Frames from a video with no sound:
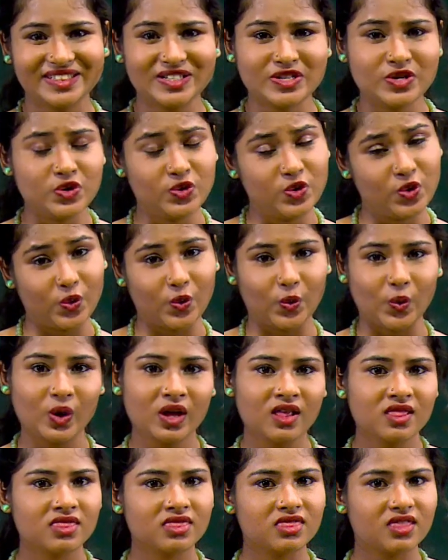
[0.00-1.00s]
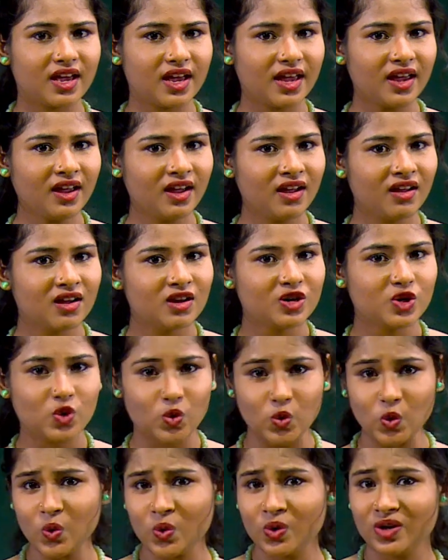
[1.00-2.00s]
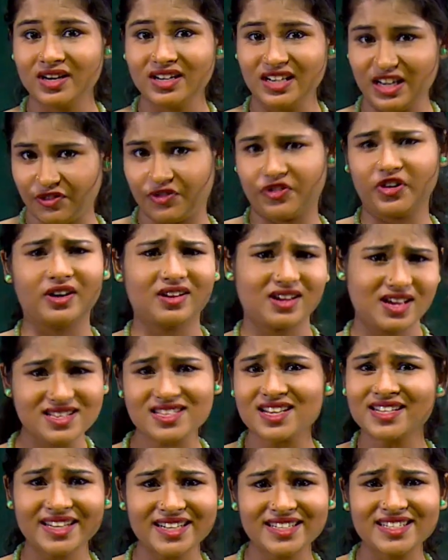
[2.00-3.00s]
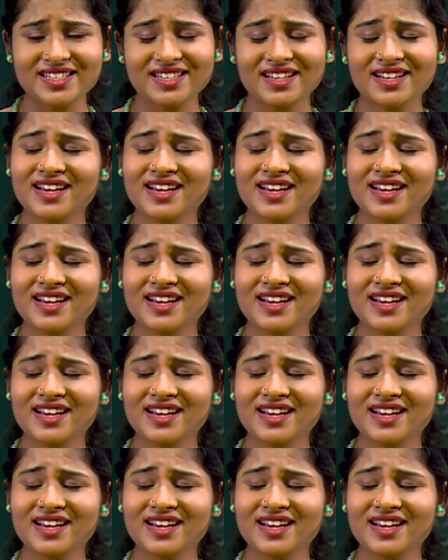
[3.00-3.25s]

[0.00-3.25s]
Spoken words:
No, they do differ, isn't it?